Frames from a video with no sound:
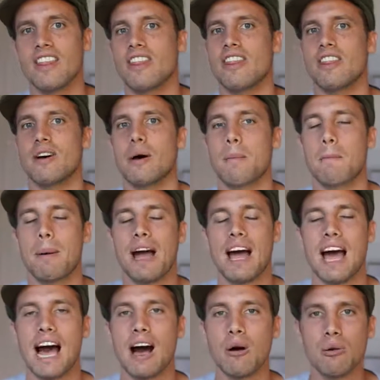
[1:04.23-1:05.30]
the
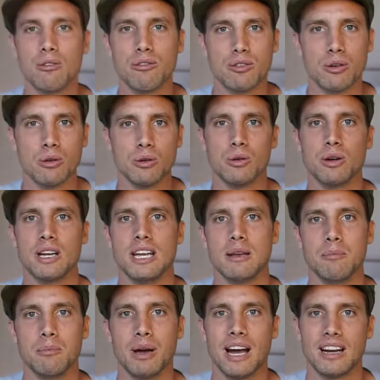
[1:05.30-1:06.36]
powerful
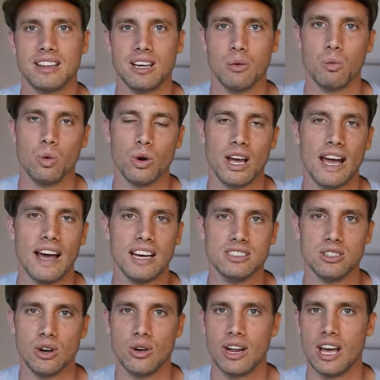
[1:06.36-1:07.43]
impact that water has
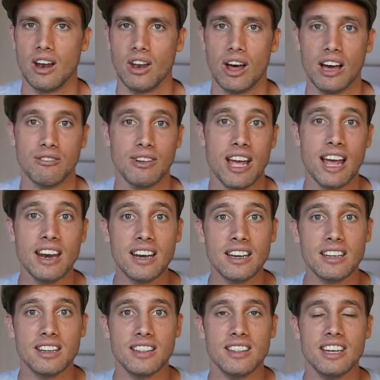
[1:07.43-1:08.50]
on our life
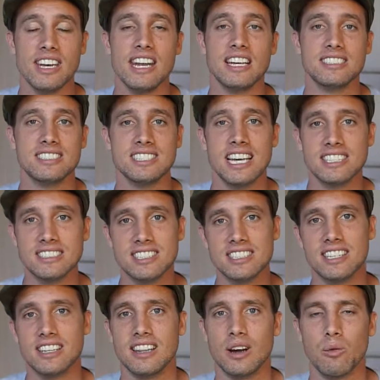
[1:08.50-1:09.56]
and the
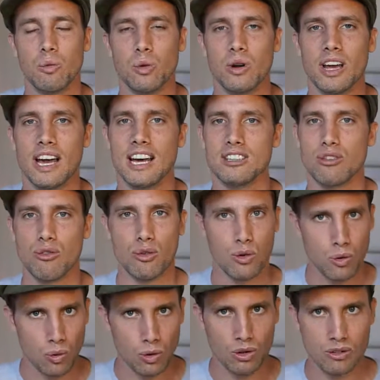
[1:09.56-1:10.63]
necessity that water has for
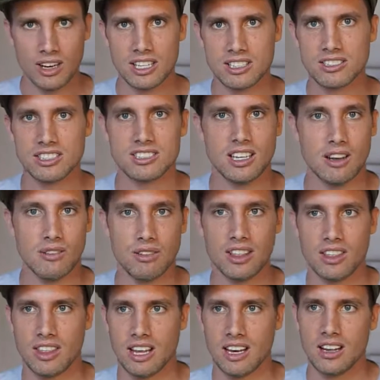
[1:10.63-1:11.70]
all of us. It's
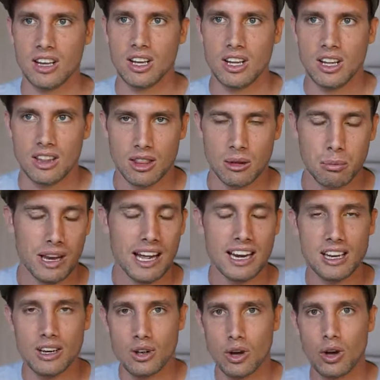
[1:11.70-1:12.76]
evident that the
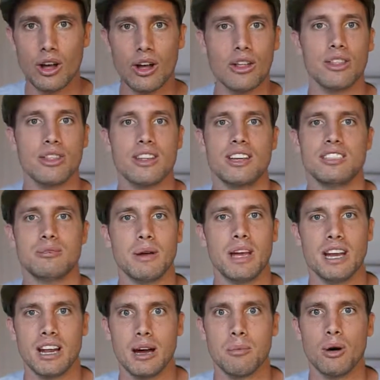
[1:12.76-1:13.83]
planet Earth is made
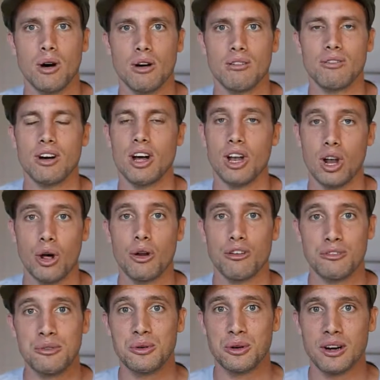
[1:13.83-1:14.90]
up of a lot
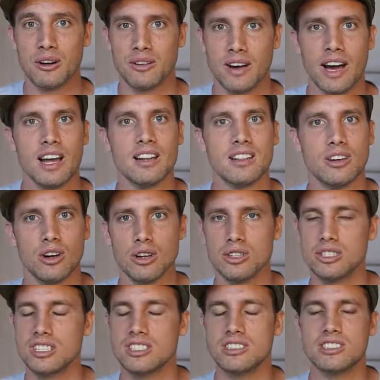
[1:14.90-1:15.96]
of water, right? The
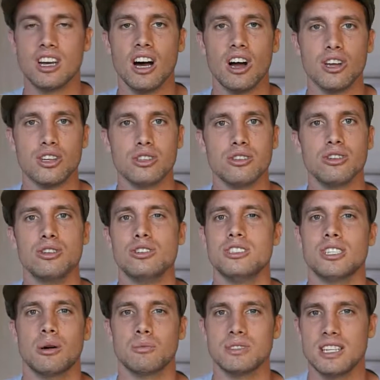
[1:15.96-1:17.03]
oceans are huge.
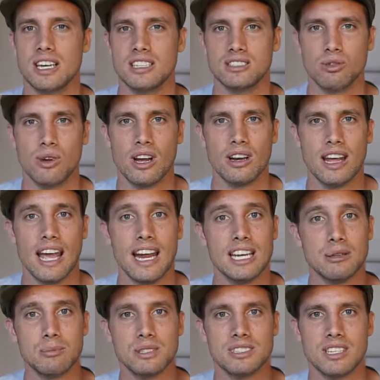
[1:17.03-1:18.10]
Some say it's around
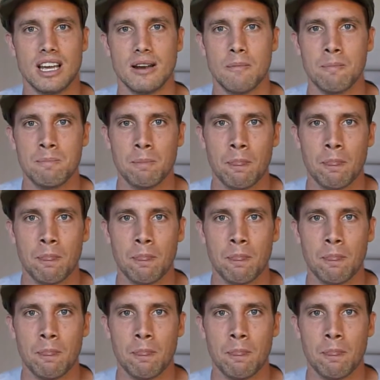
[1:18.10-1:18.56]
80%